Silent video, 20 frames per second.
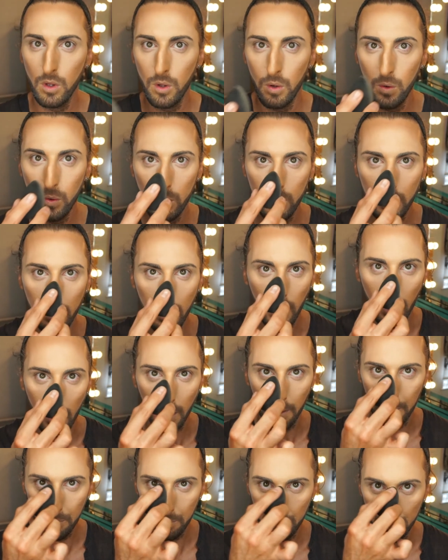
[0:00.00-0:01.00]

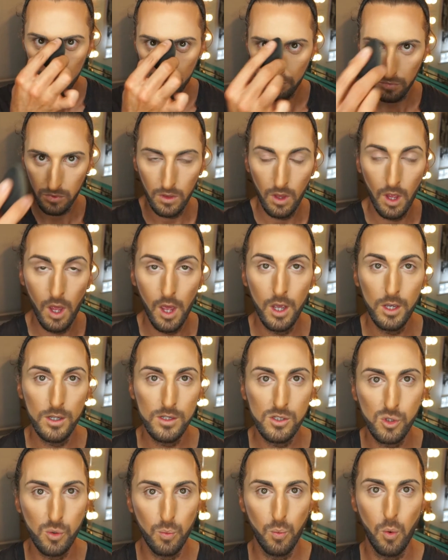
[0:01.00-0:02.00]
Okay,
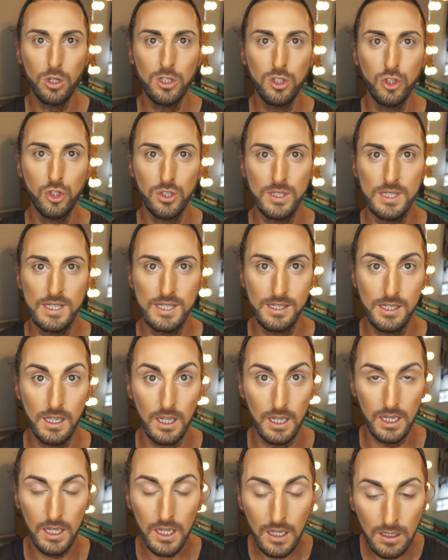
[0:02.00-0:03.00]
so what you should
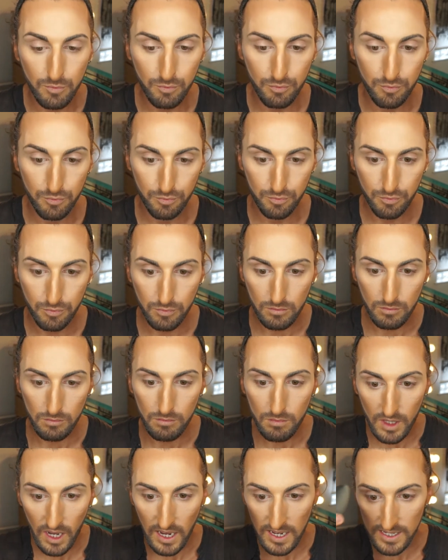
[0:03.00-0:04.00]
see
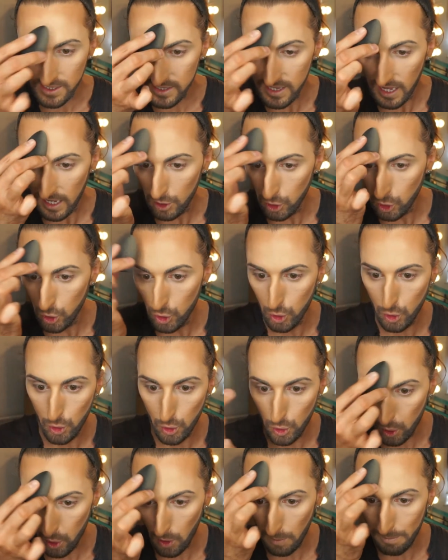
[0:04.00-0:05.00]
is that
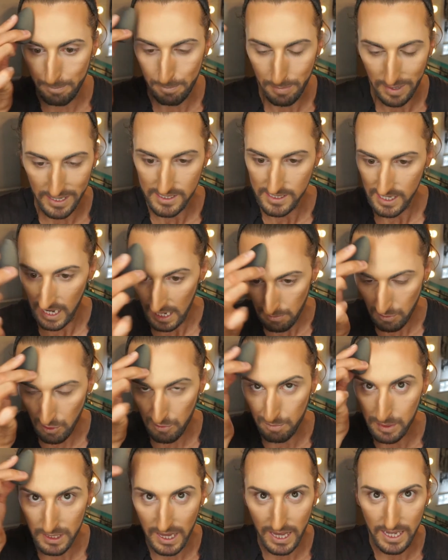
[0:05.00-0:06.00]
you, by the time
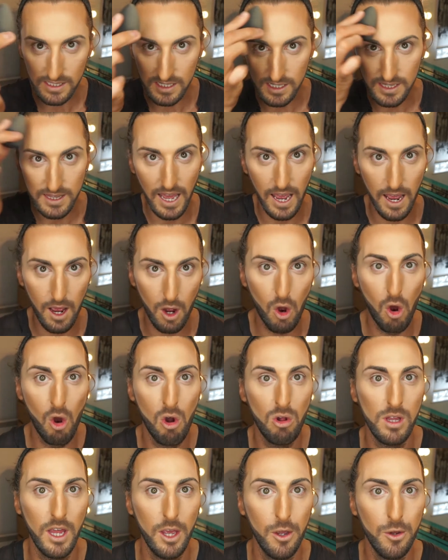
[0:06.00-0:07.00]
you've blended that
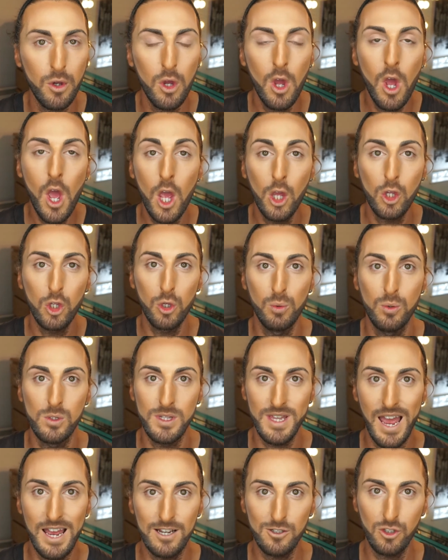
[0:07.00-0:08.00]
all out, you will
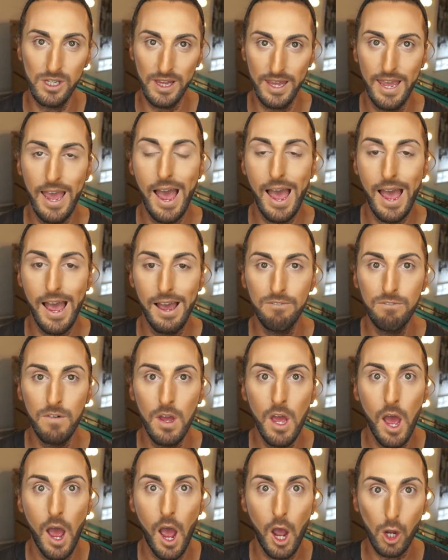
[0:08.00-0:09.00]
naturally have
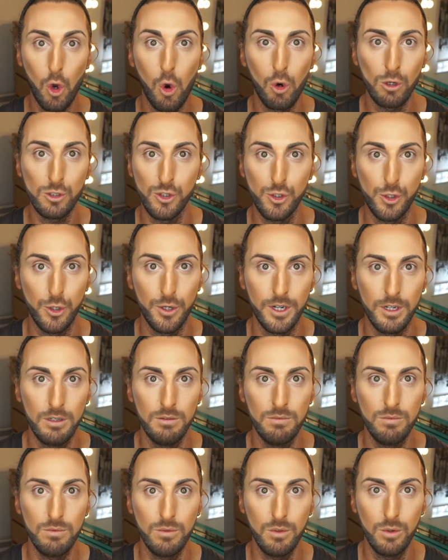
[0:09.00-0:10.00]
a contour.
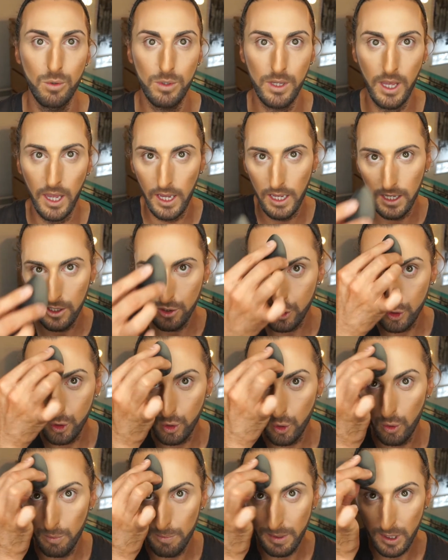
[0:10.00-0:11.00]
Okay,
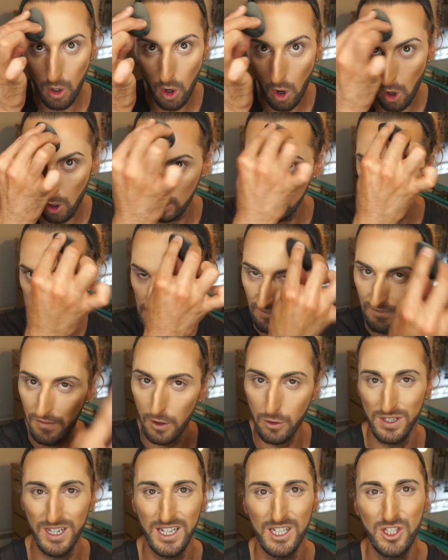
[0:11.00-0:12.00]
so because the
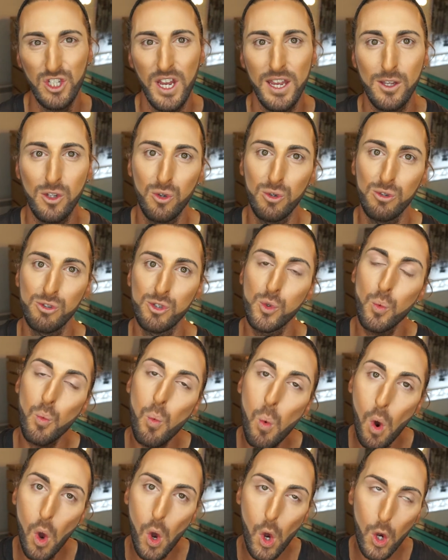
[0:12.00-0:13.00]
foundation I used
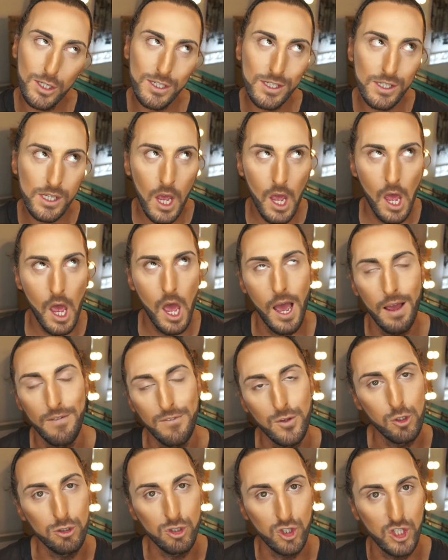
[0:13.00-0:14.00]
was a
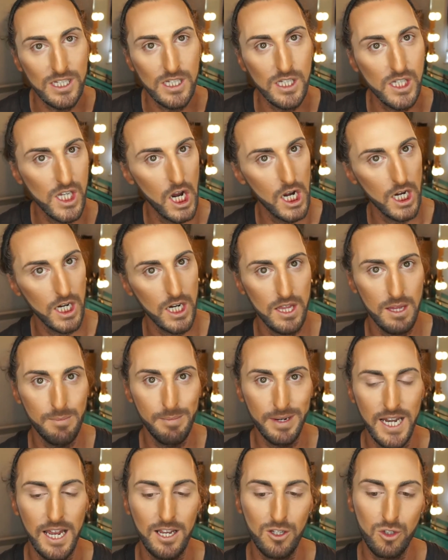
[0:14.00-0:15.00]
few shades darker than my
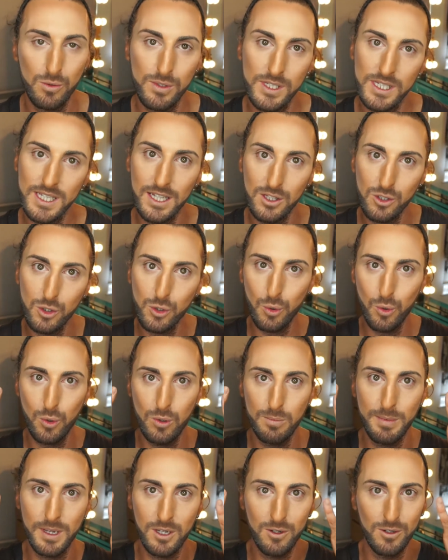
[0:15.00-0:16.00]
natural skin
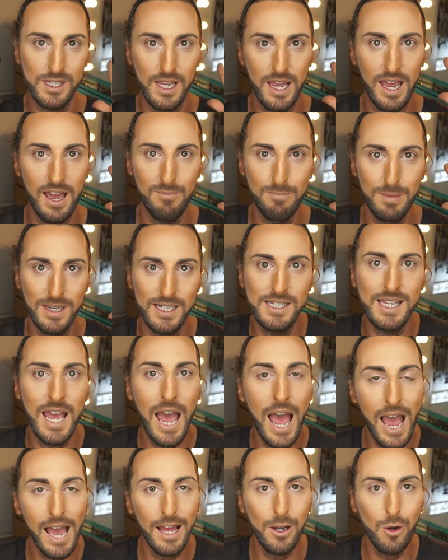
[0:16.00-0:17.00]
tone, because I have my
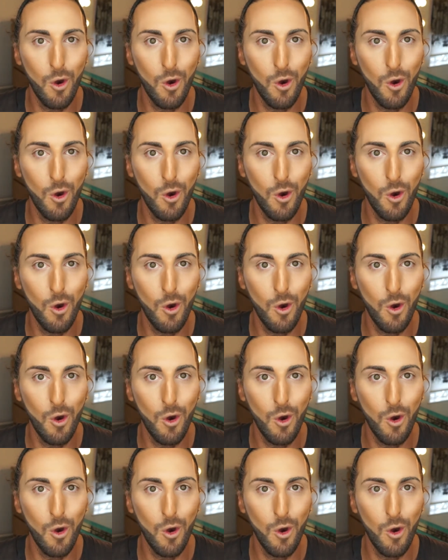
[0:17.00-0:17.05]
tan